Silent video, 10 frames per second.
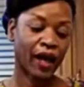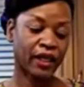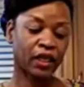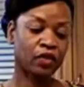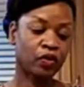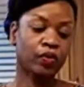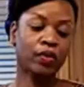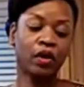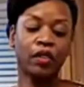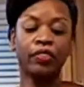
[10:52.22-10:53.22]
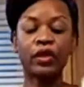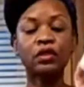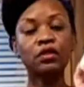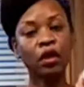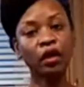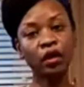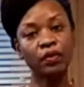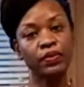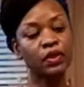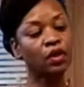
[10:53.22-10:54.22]
I did do these
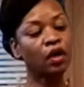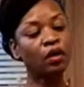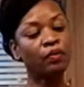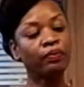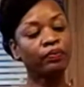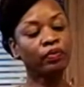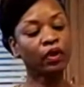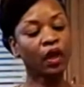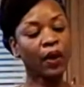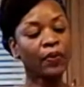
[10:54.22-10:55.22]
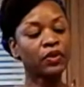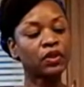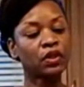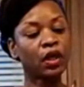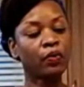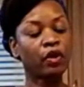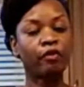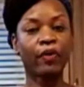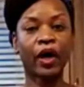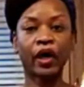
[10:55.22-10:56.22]
turnips. I was in one
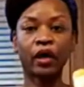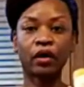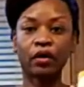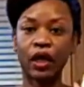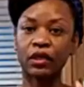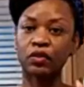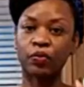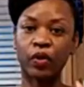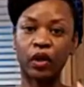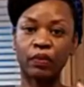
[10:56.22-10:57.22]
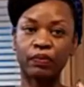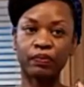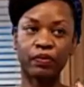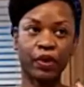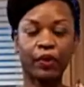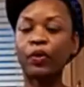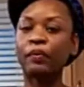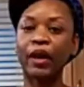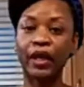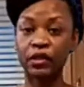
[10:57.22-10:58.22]
of my, I just want to, like
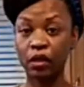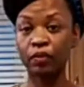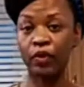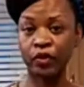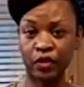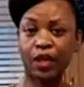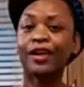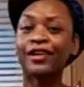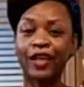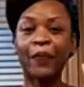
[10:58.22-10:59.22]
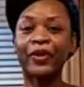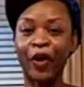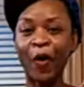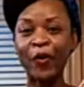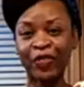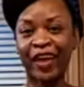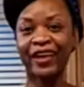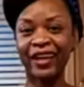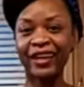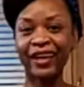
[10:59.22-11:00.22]
one of my lazier moods. So I put the whole
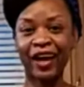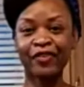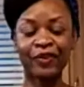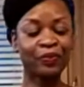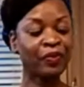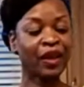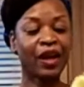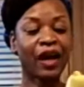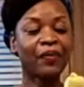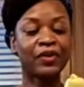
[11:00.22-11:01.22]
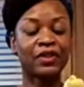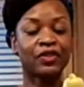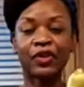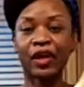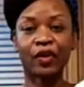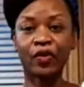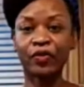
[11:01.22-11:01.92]
thing in the oven. I wasn't trying to